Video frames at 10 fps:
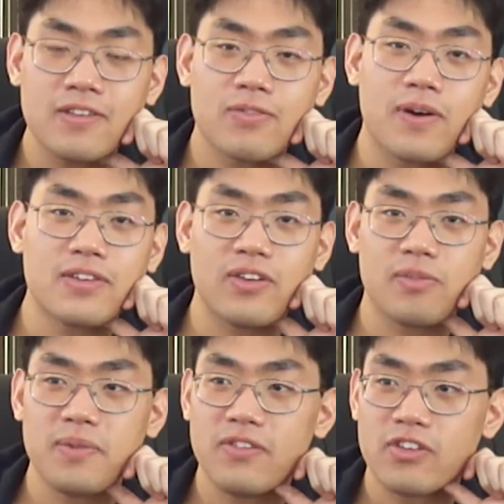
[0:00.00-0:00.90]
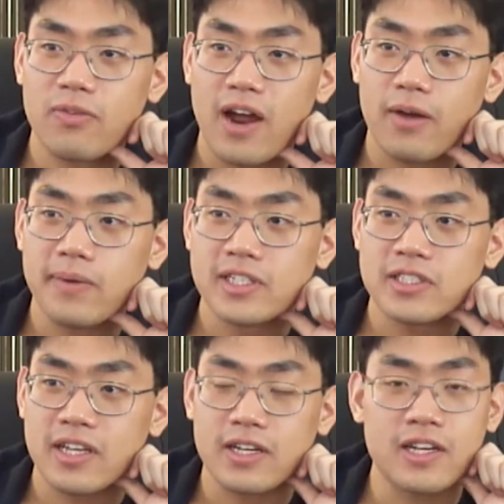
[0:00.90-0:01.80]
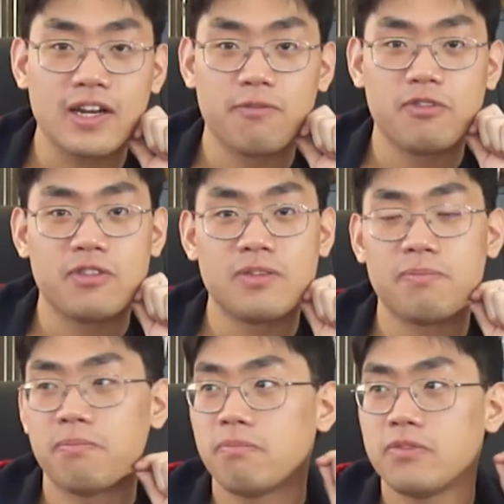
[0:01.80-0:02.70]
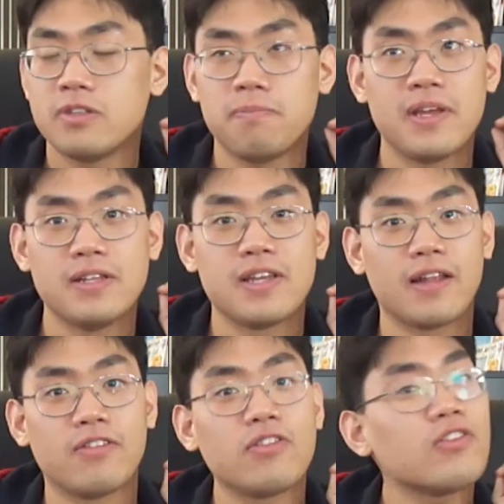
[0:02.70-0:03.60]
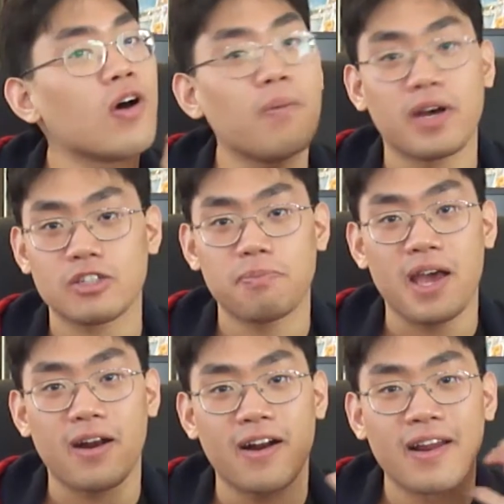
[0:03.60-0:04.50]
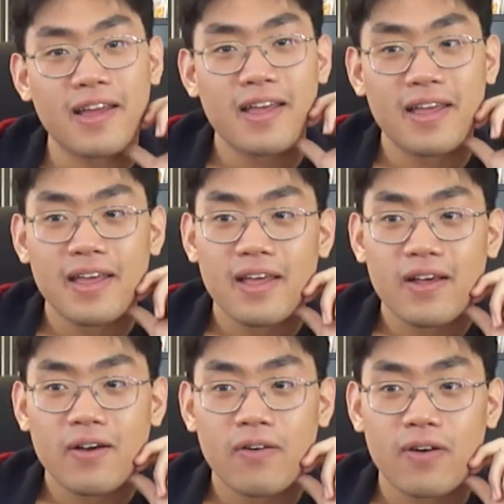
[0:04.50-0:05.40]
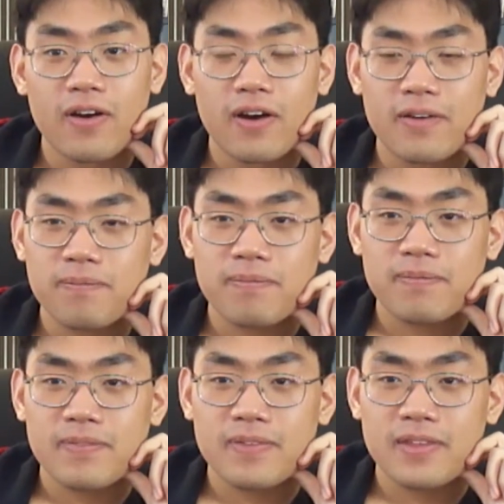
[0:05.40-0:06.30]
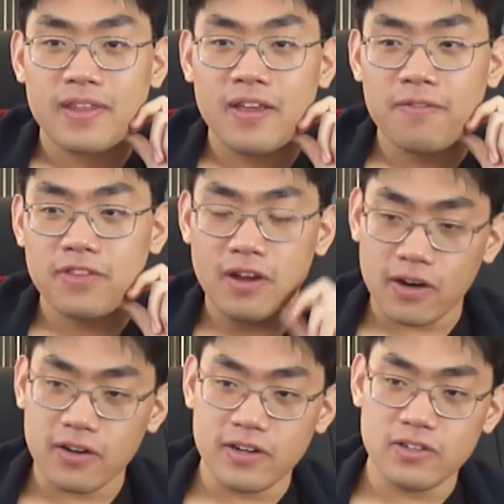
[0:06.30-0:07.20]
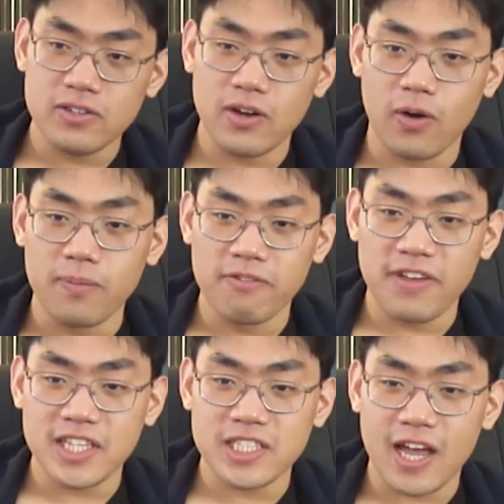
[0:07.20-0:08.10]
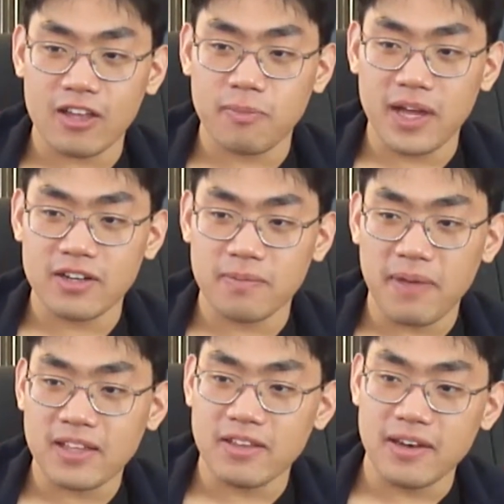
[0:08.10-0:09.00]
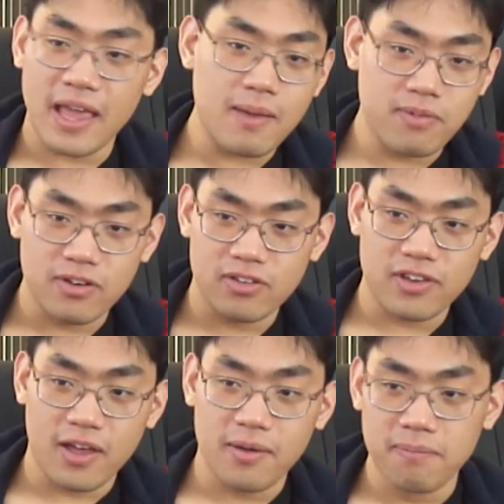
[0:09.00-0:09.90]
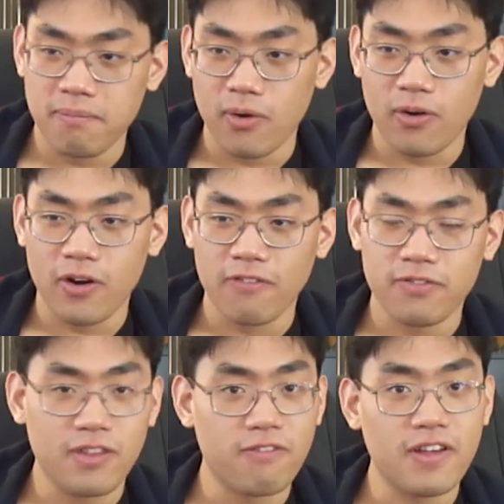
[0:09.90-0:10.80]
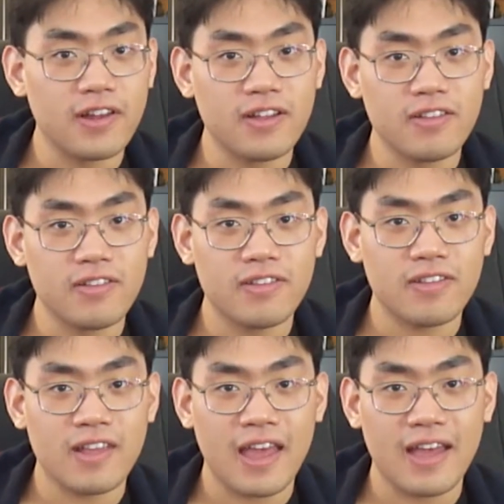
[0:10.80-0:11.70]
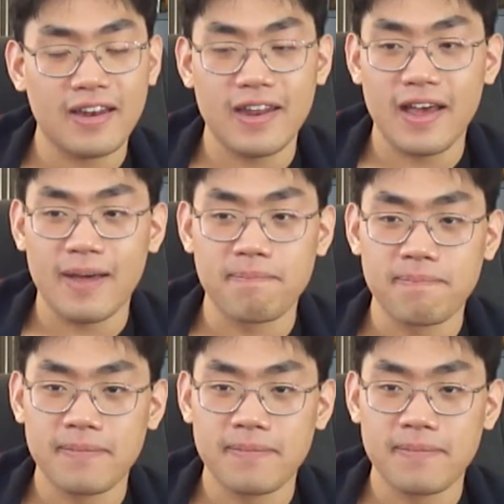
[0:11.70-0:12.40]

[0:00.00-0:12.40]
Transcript: is one of those movies where I wish it could have been done so much better. Or if they're going to do the home invasion aspect, make the neighbors more of the villains. And